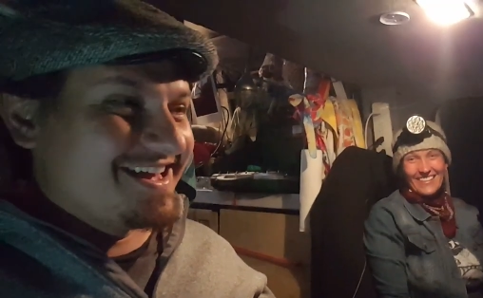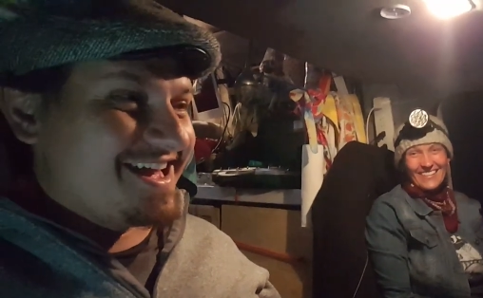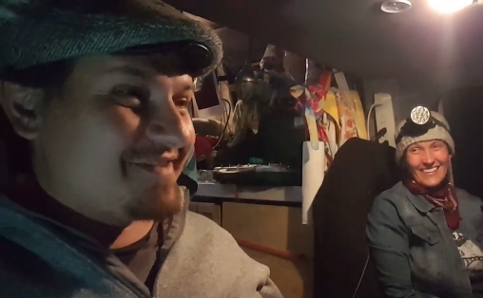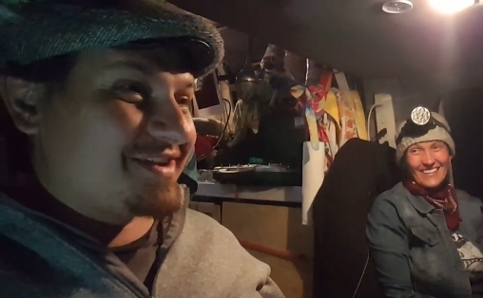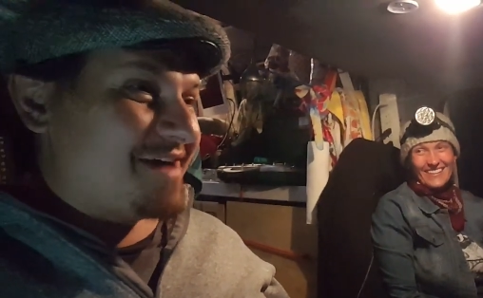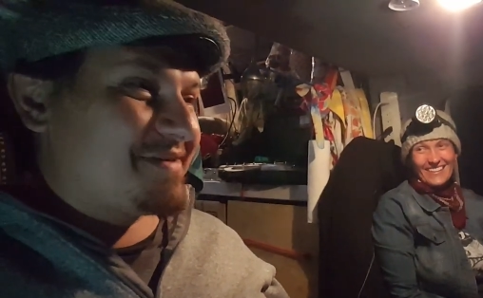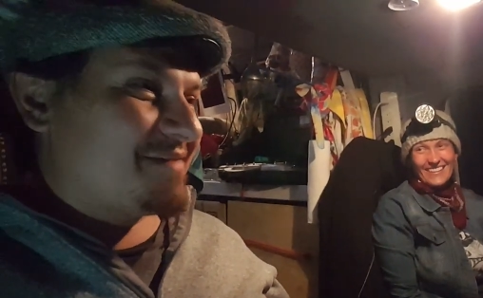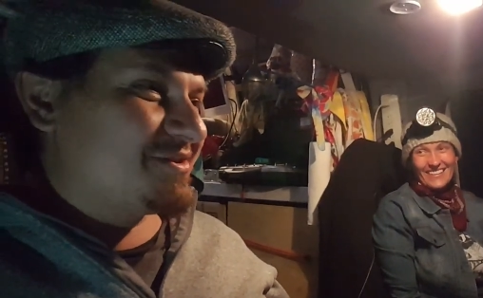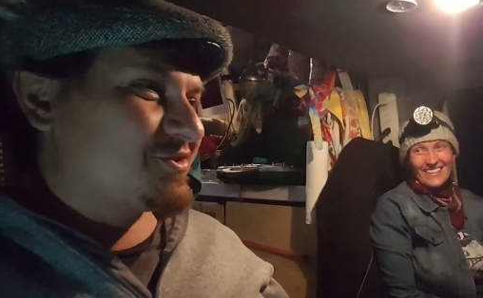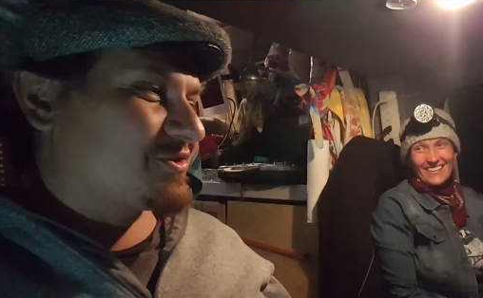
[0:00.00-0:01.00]
Speaker 1: Every time we
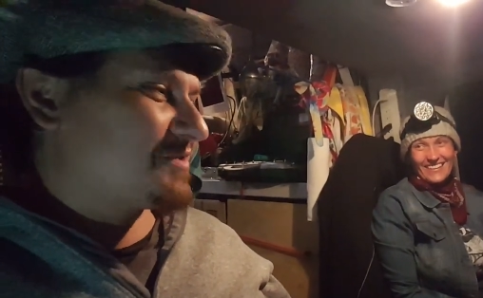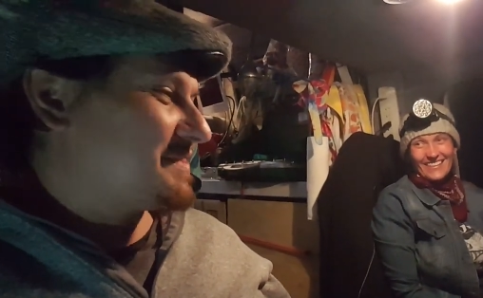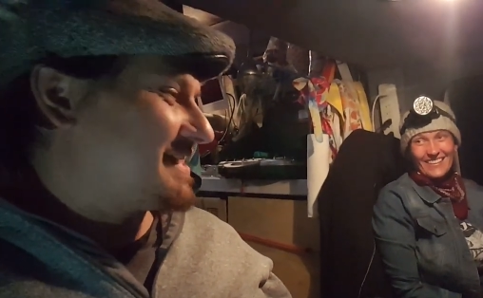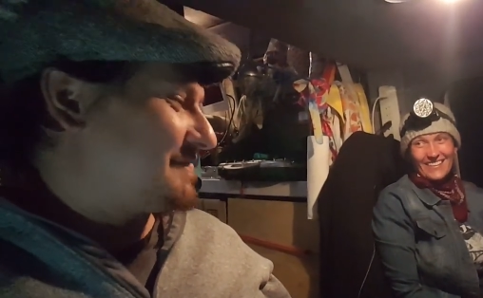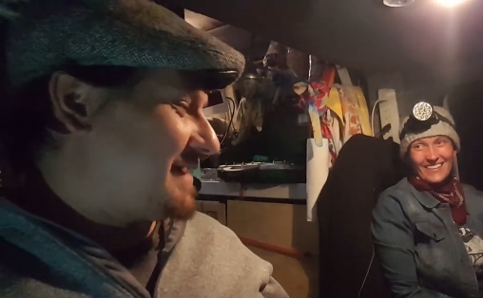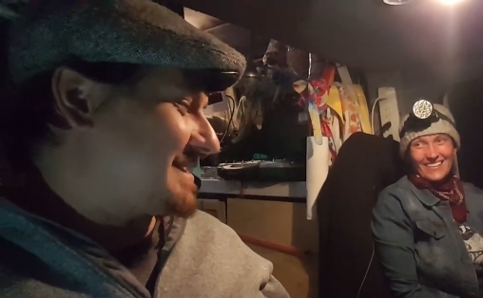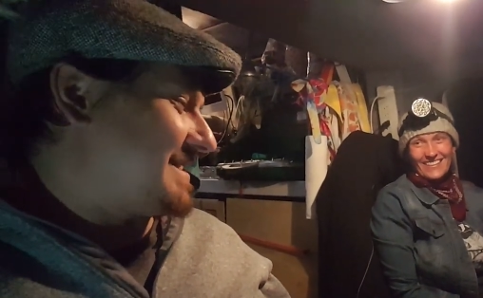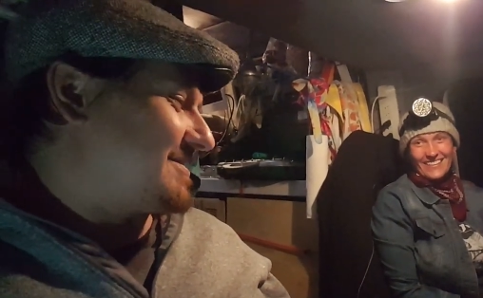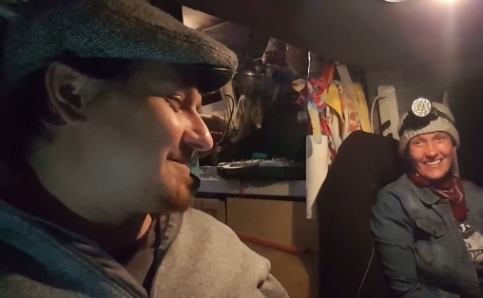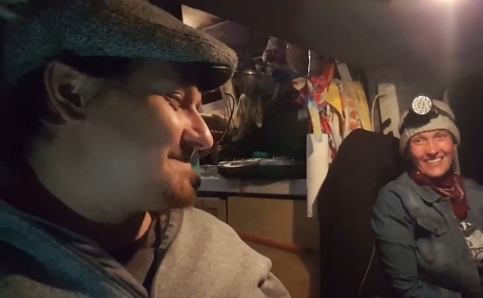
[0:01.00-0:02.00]
come to Georgia, we get a flat
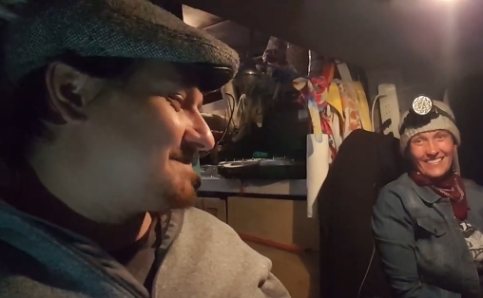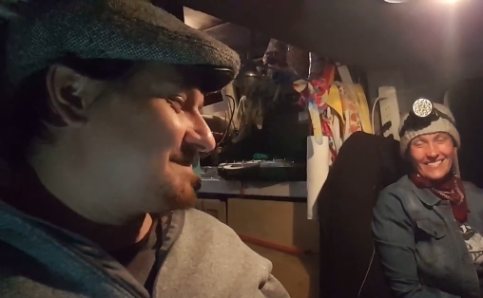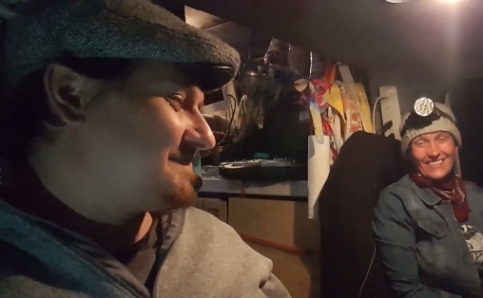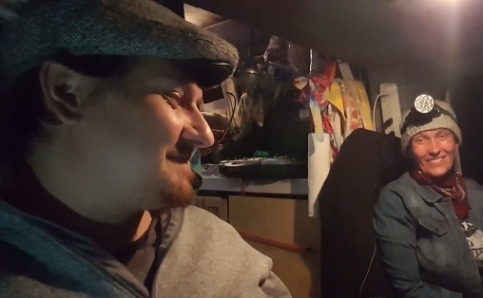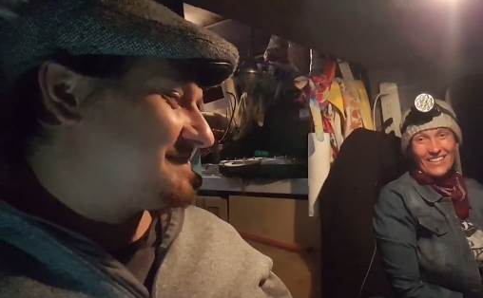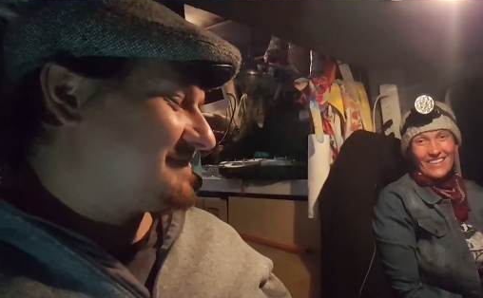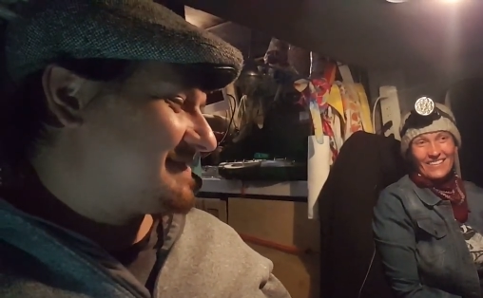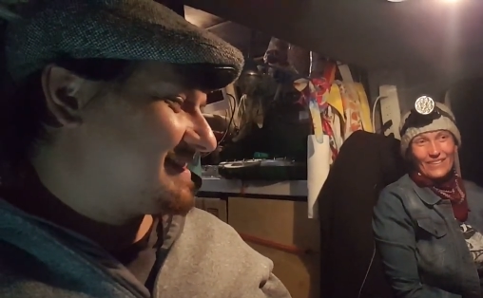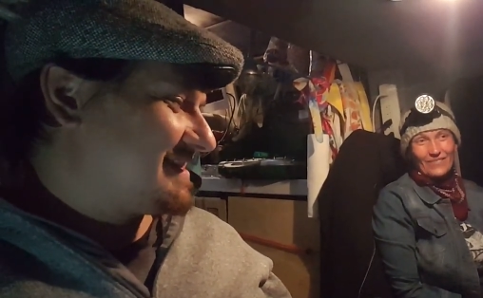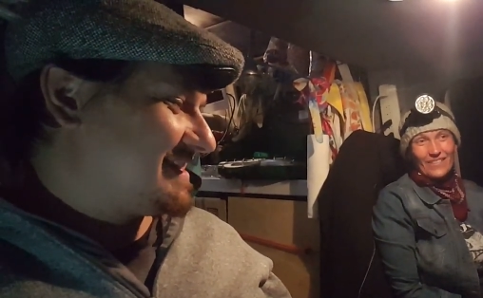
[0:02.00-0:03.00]
tire.
Speaker 2: Yeah, and we can't
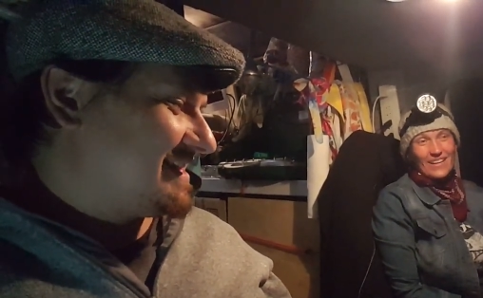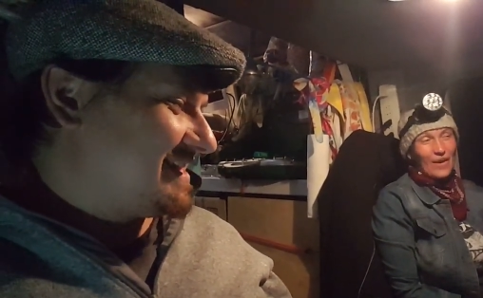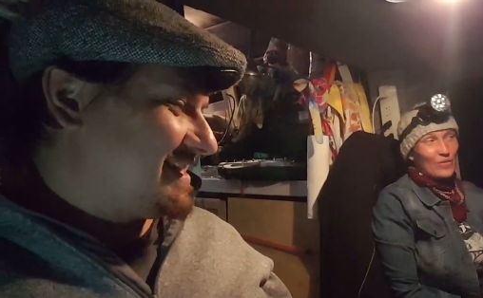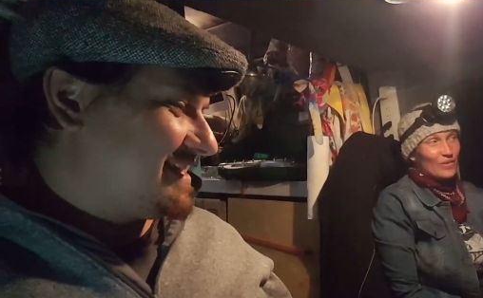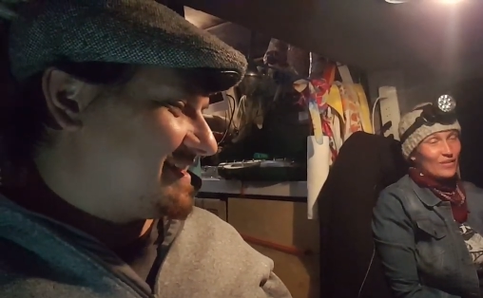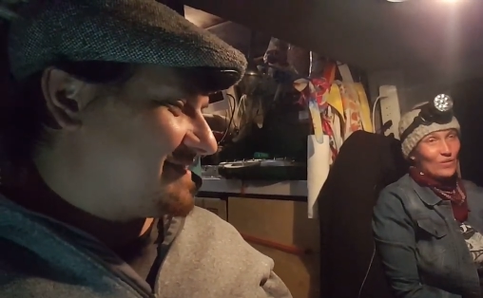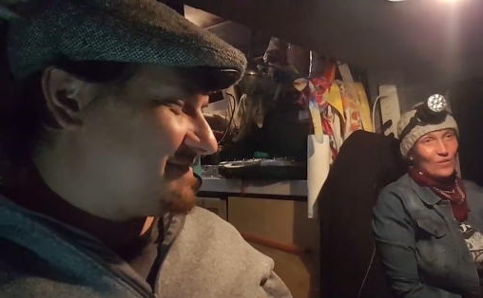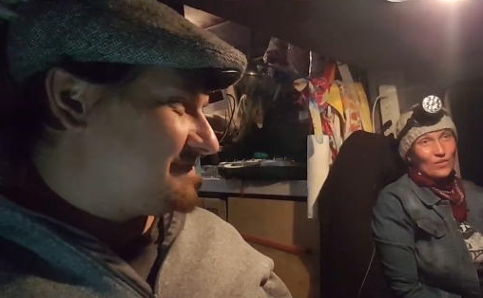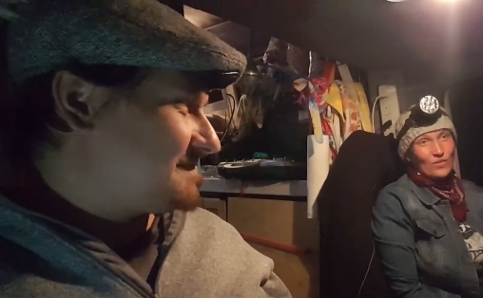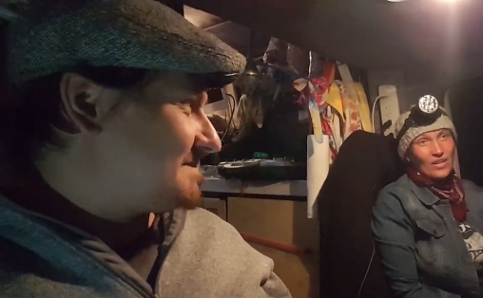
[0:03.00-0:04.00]
leave. And now, so
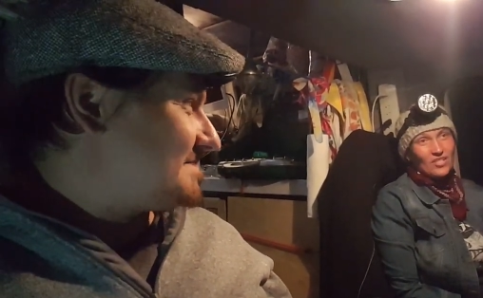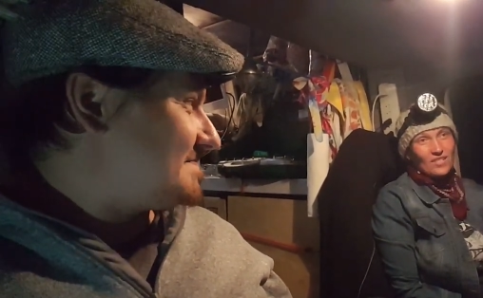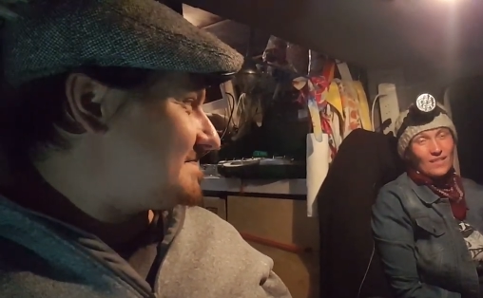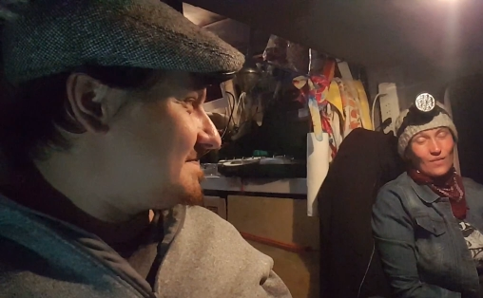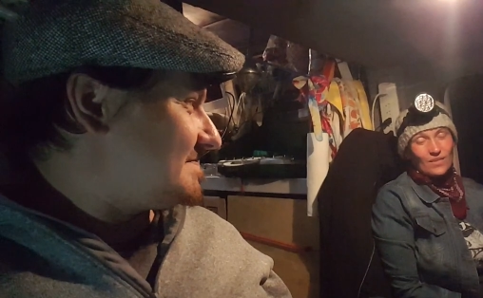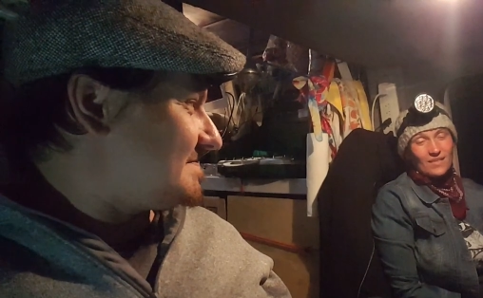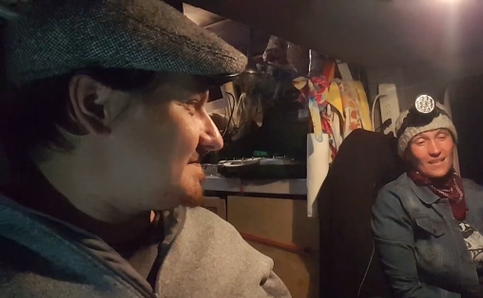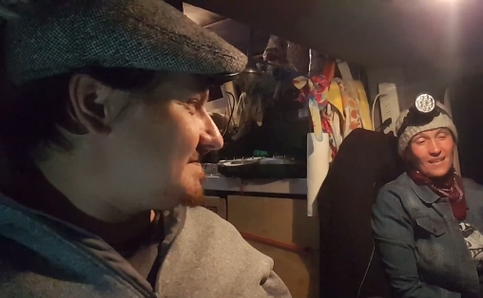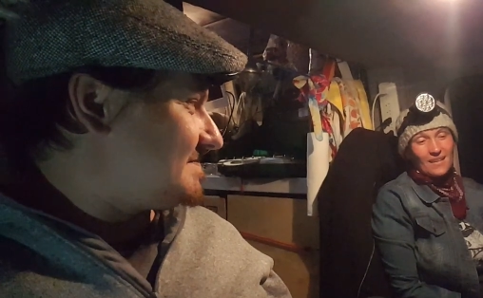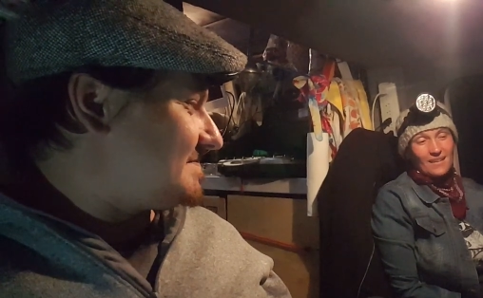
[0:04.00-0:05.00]
the directions have us
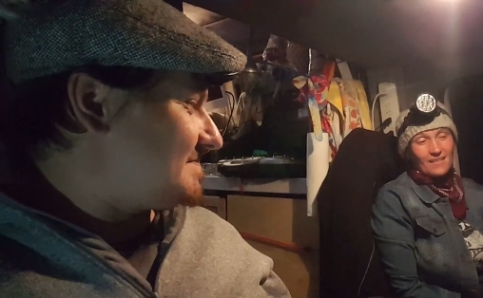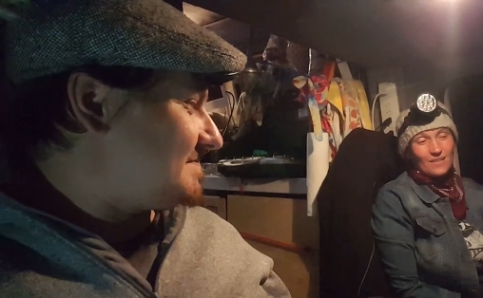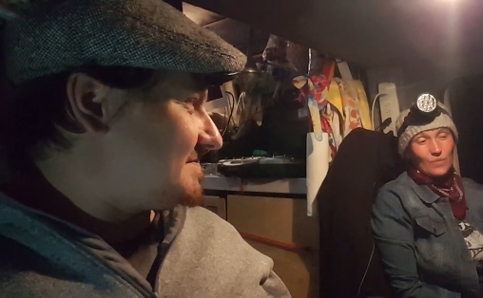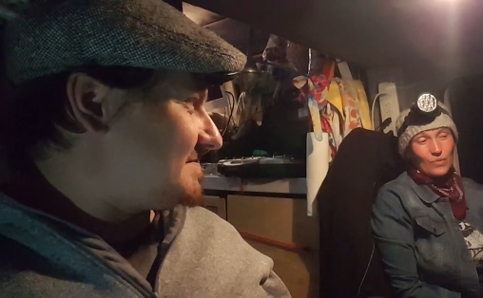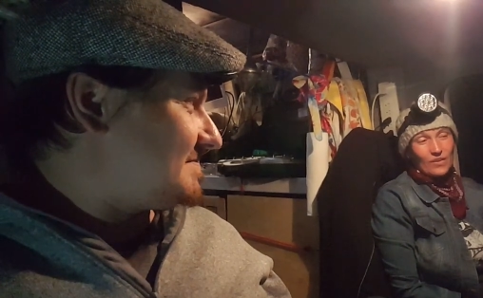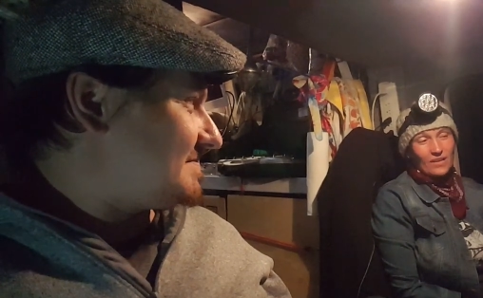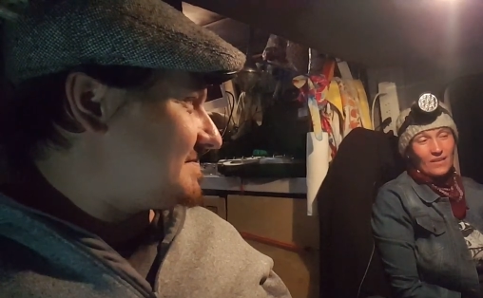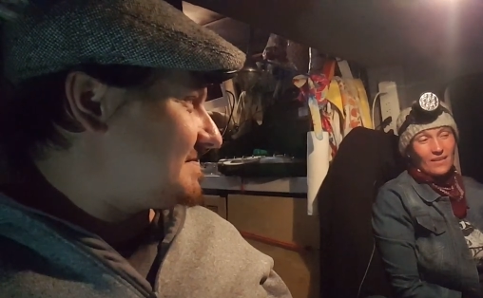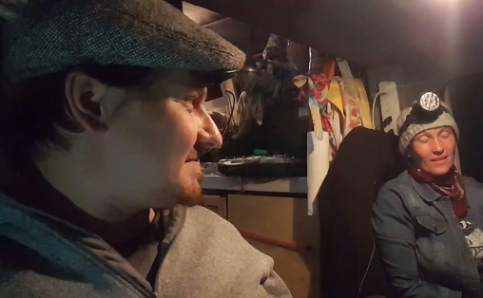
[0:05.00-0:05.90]
taking some pretty